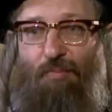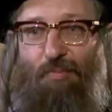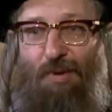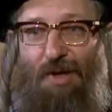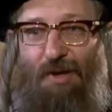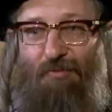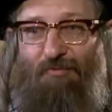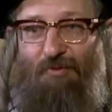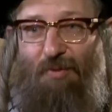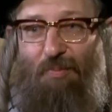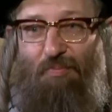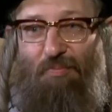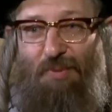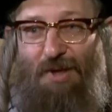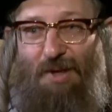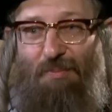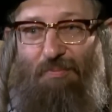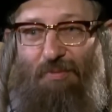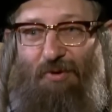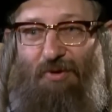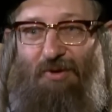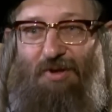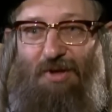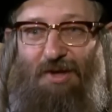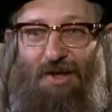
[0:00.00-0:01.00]
from
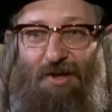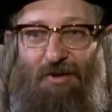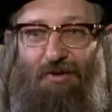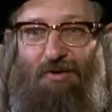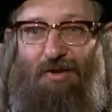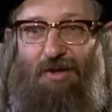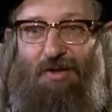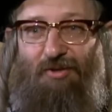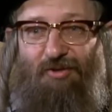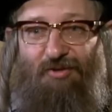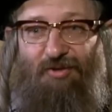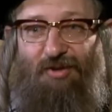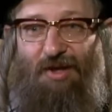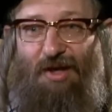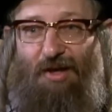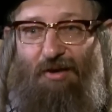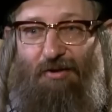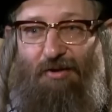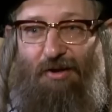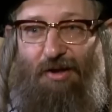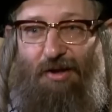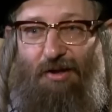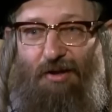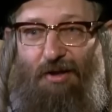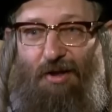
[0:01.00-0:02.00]
people, killing,
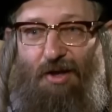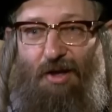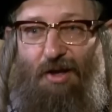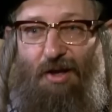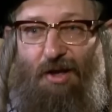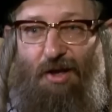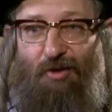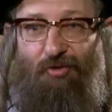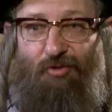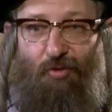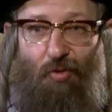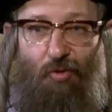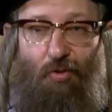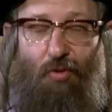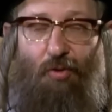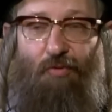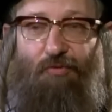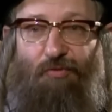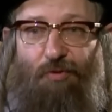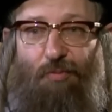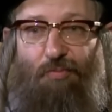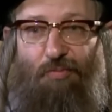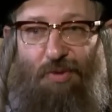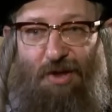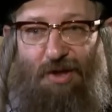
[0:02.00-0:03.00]
stealing, is all
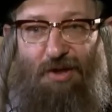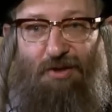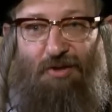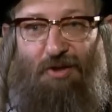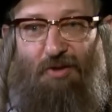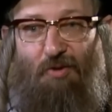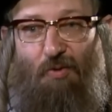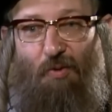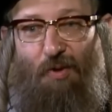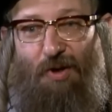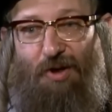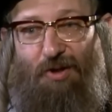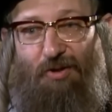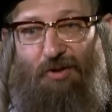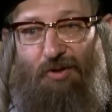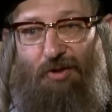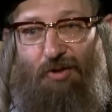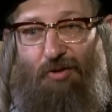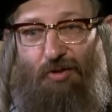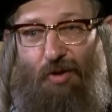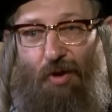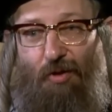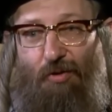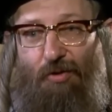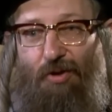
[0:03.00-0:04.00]
forbidden according to the
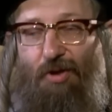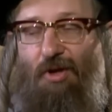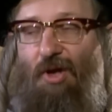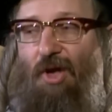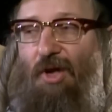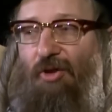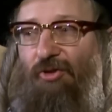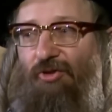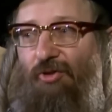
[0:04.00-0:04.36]
Torah.